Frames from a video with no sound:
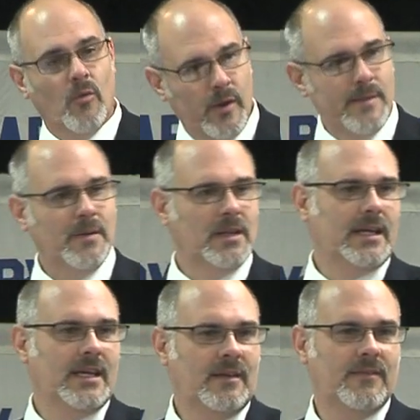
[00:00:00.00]
We
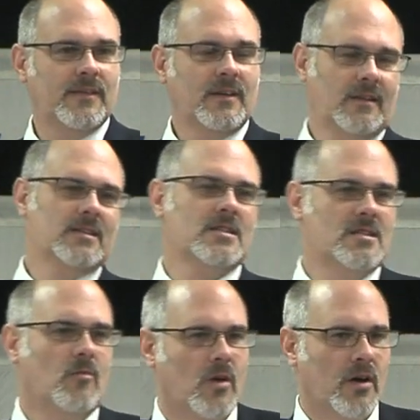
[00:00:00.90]
believe this is
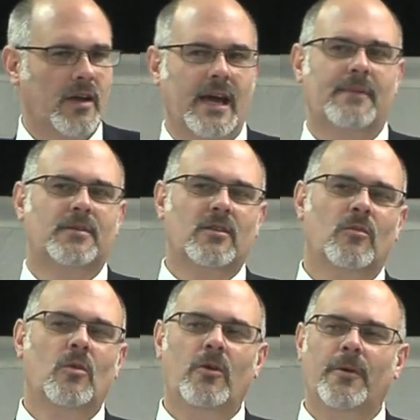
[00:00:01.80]
the water capital
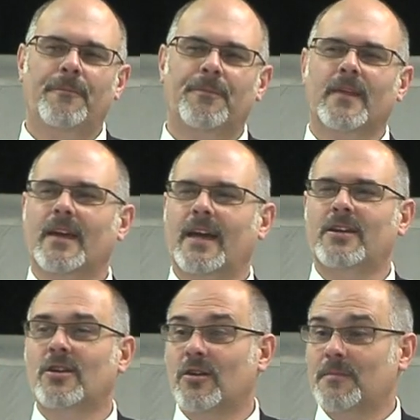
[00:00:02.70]
of the world.
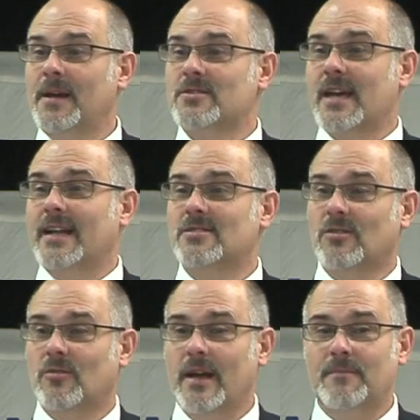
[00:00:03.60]
And you know, the mayor's got his
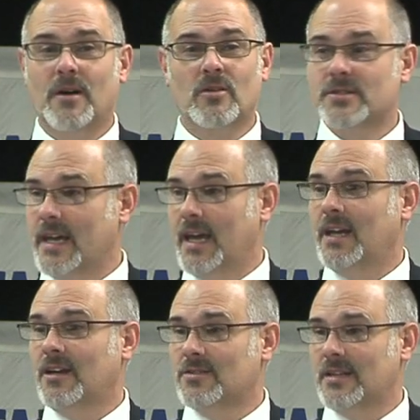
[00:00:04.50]
little red
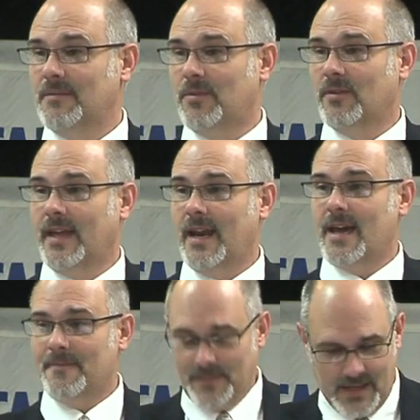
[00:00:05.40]
moleskin. Y'all see him pull that
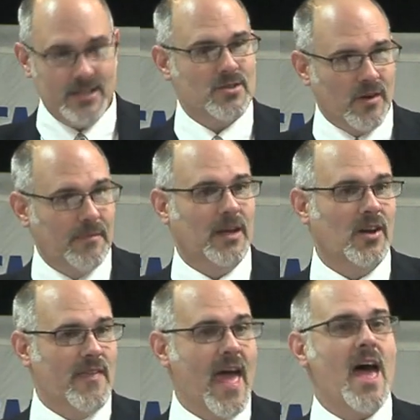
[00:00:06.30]
out. He's scribbling
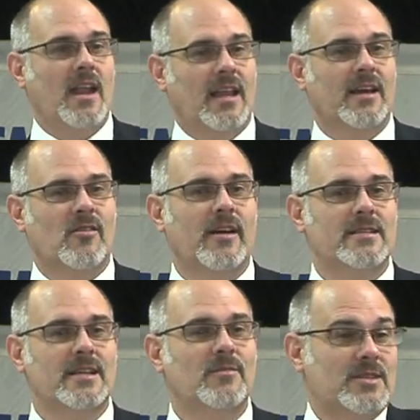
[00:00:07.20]
on that like
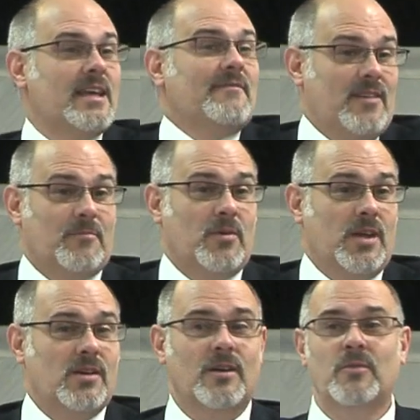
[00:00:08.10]
crazy, which that felt
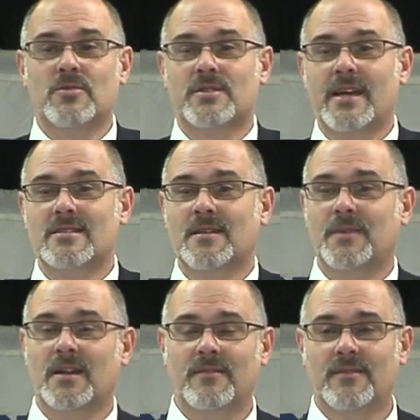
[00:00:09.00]
pretty good. We were saying
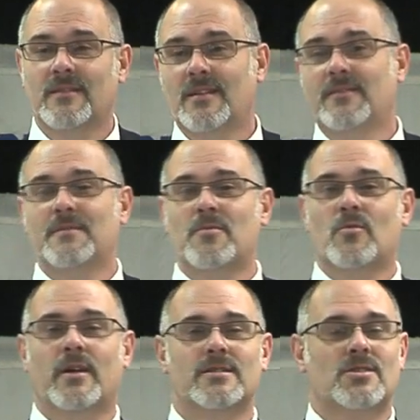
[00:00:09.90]
something of
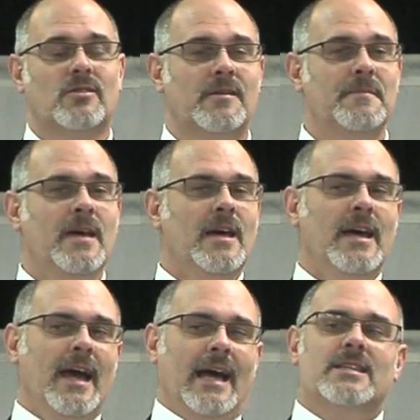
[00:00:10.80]
importance to him.
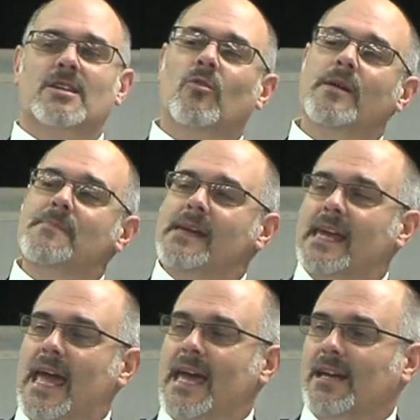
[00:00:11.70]
And so we
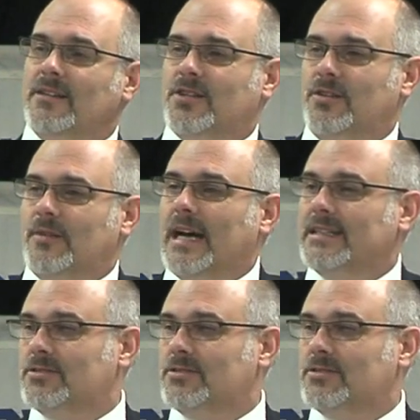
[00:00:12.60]
began to